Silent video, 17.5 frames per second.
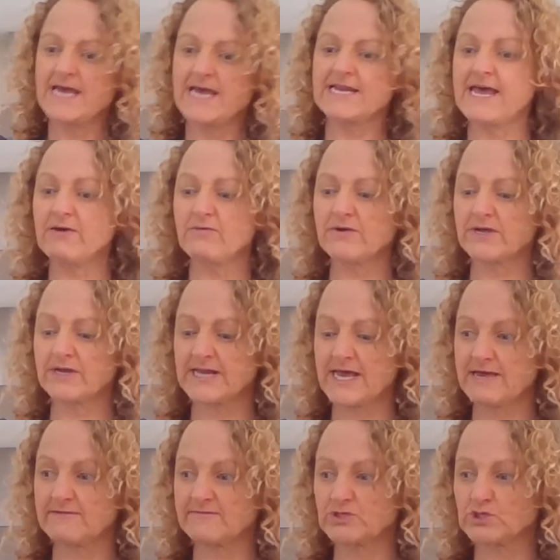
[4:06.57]
Now we're going to
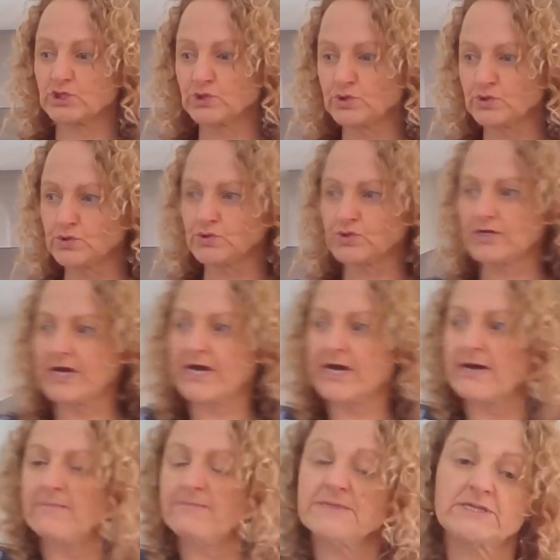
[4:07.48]
have 2
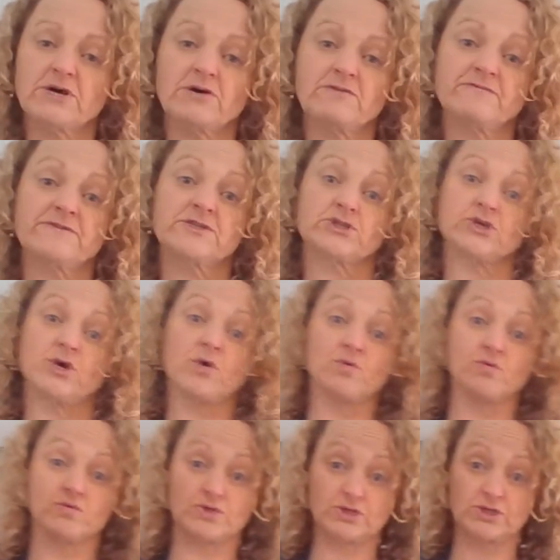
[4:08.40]
cups of
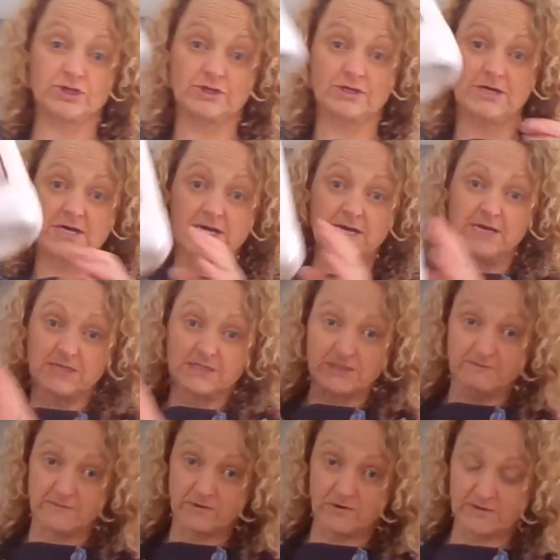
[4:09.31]
salt.
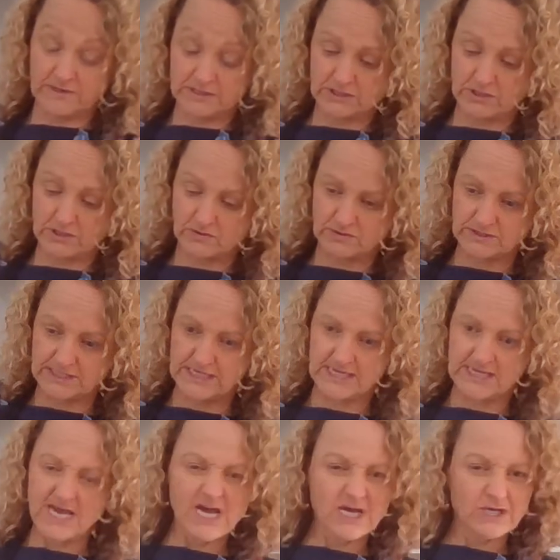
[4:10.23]
So I've got the salt
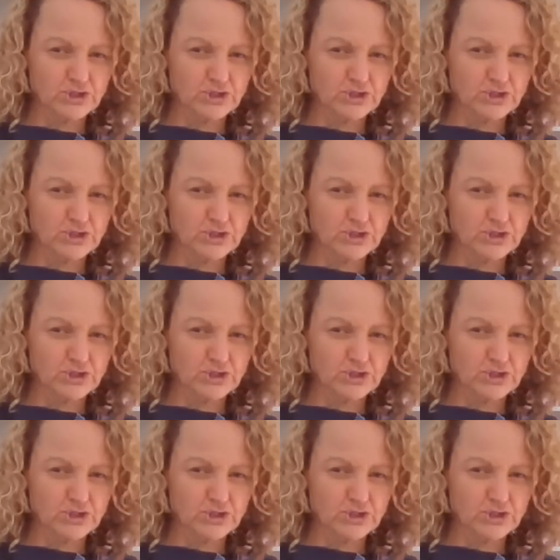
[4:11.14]
here.